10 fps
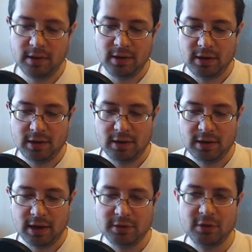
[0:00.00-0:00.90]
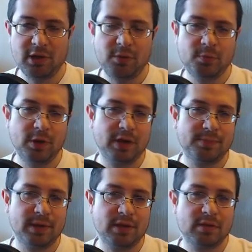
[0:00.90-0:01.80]
I took a little break
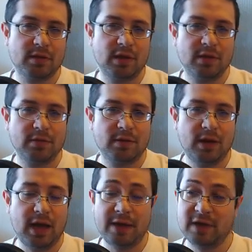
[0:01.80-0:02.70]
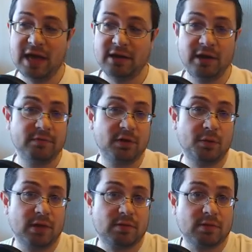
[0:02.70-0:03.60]
because I haven't had any
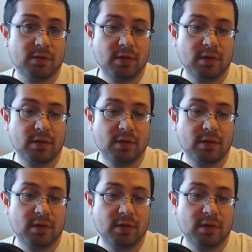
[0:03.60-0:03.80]
requests.